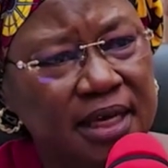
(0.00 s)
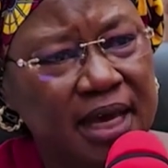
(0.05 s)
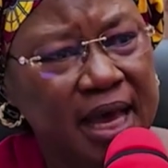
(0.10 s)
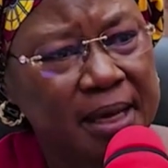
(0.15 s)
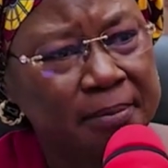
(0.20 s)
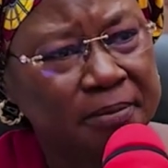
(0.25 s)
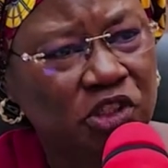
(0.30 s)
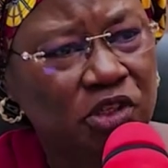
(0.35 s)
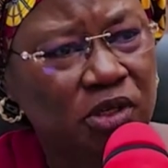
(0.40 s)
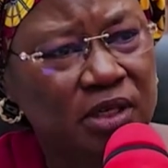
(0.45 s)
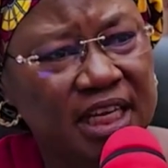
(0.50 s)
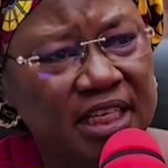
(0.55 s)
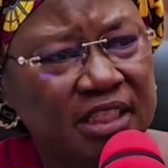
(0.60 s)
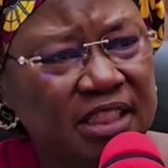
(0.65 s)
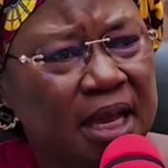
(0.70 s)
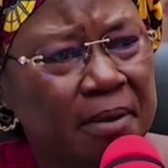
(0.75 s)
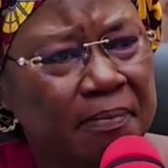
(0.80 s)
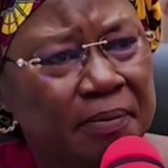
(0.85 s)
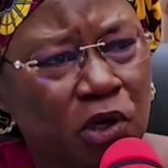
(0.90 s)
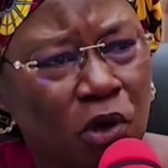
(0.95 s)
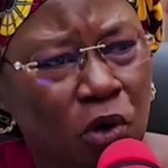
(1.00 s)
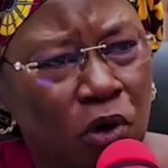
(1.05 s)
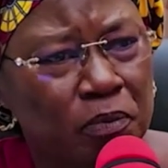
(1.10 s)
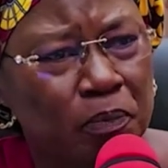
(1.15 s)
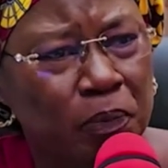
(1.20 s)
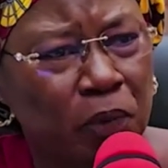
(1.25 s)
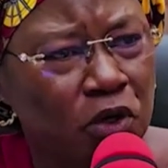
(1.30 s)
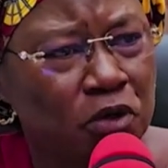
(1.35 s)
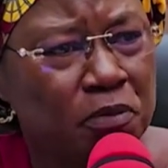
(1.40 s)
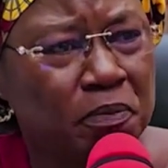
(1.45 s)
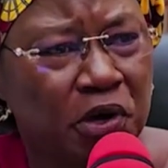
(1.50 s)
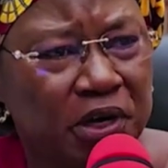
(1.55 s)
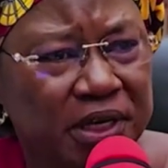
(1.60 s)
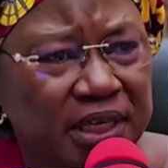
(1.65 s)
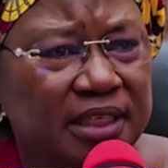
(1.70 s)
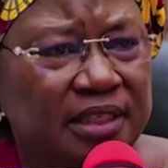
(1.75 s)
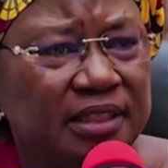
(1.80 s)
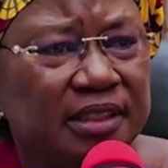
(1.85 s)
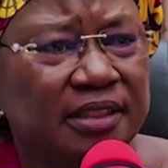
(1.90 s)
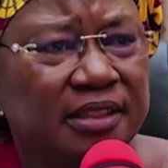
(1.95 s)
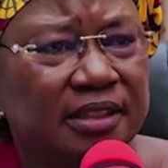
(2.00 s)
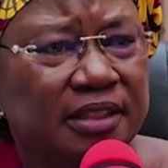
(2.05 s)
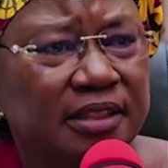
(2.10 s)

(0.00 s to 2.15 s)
I'm sure that can be called blood money.